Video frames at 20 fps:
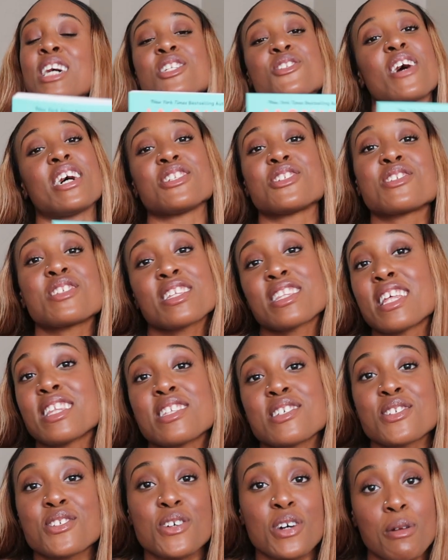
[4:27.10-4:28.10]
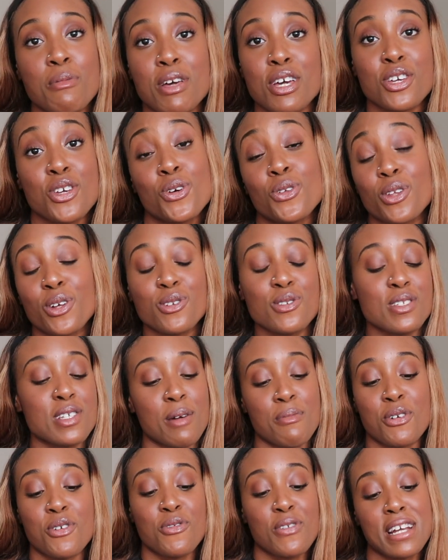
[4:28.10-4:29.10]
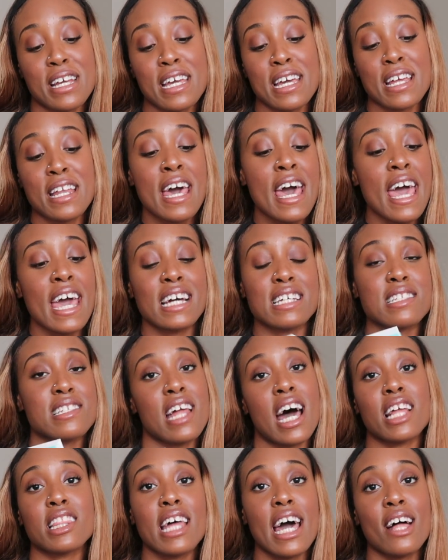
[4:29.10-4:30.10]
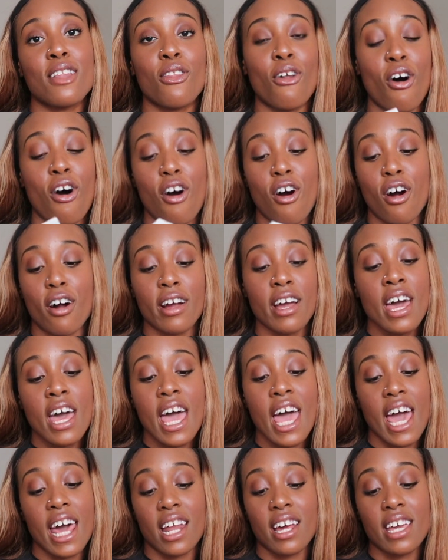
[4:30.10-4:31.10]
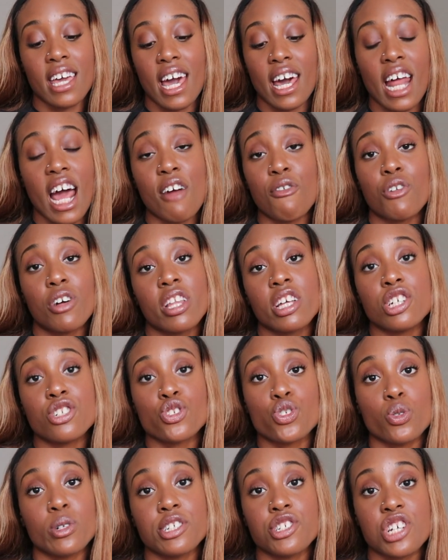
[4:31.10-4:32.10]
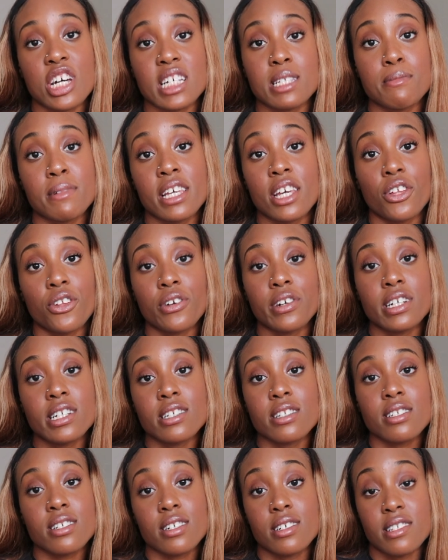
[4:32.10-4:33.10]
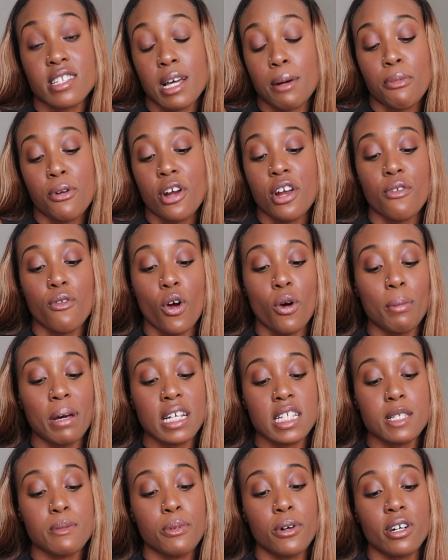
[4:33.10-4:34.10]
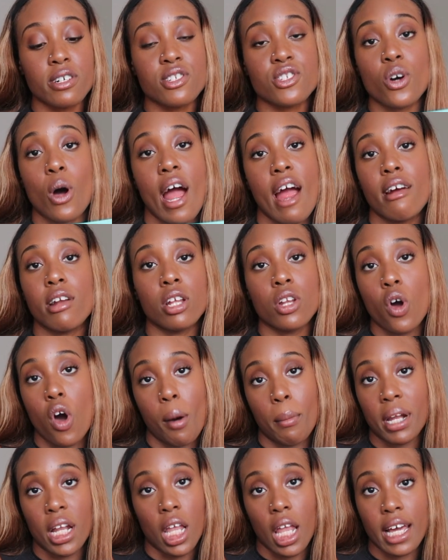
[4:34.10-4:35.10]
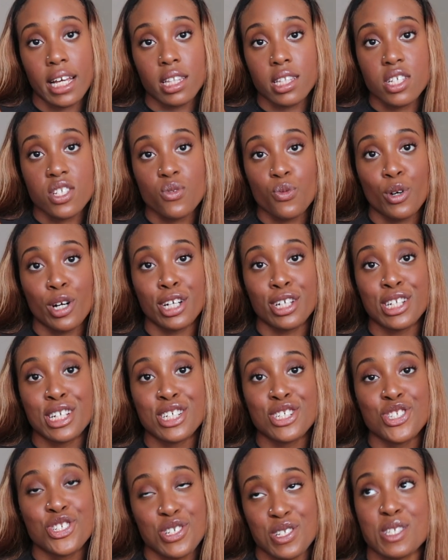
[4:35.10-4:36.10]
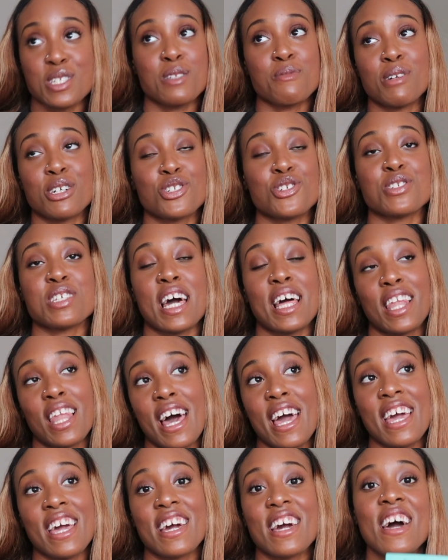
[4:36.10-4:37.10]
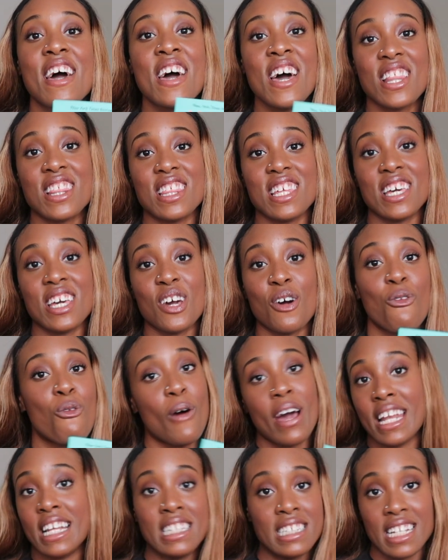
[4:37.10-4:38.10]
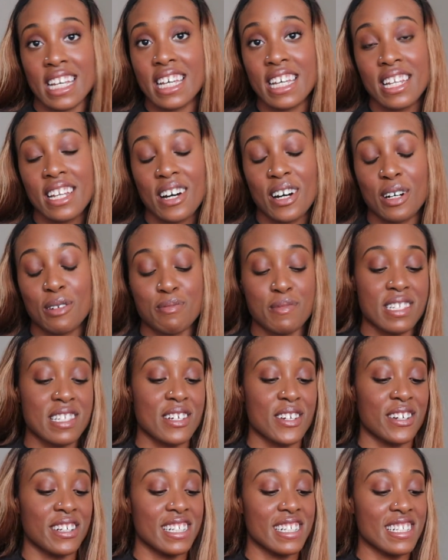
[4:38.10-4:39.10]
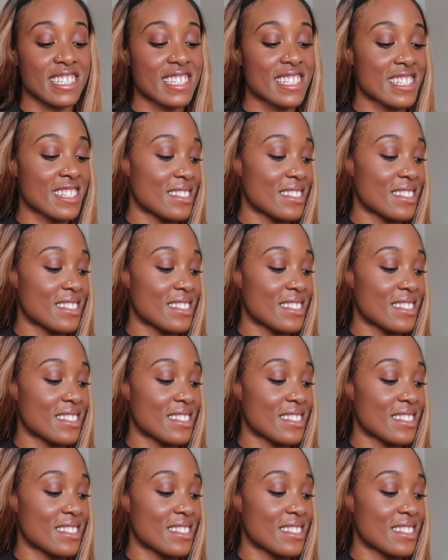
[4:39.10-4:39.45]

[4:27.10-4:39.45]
So I just think that this is gonna be a cute little summer read. It's not that long, and again, I really enjoy Jasmine Guillory's contemporary romance books, so I already know I'm gonna like this one just as much as I like the Wedding Date series.